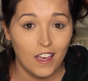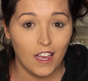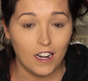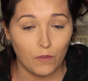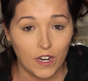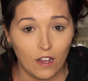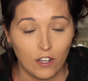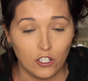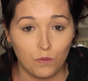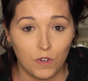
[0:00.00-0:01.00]
And right now I
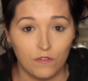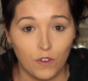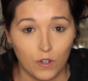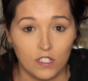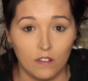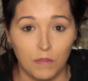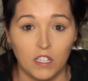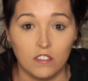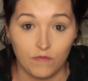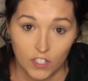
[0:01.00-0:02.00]
just want to focus on
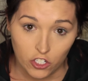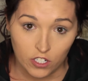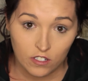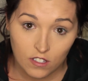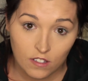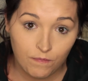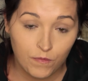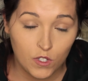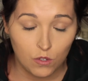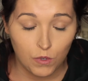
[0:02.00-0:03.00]
Belle's features.
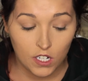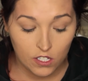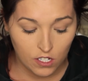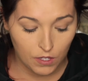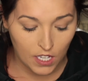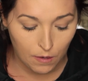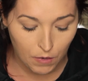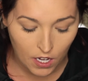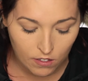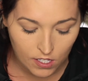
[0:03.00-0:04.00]
So we're going to start with the
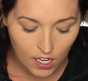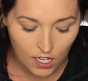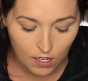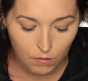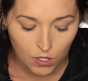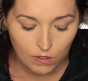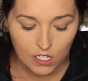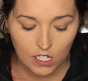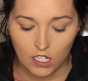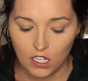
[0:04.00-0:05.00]
eyebrows. I am
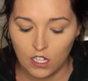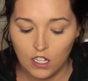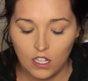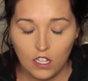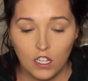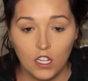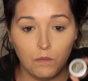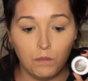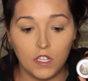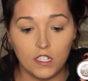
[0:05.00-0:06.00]
using $1
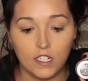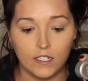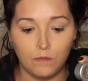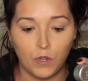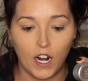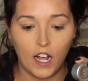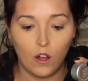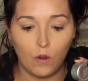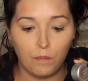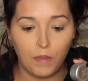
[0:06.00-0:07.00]
Billion
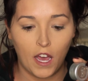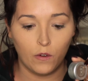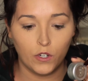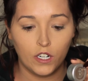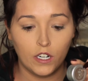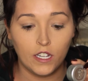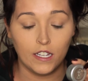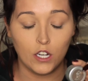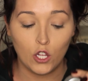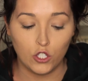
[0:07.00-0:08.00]
Brow Powder
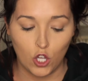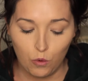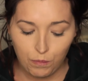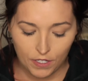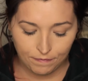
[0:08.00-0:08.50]
in Taupe.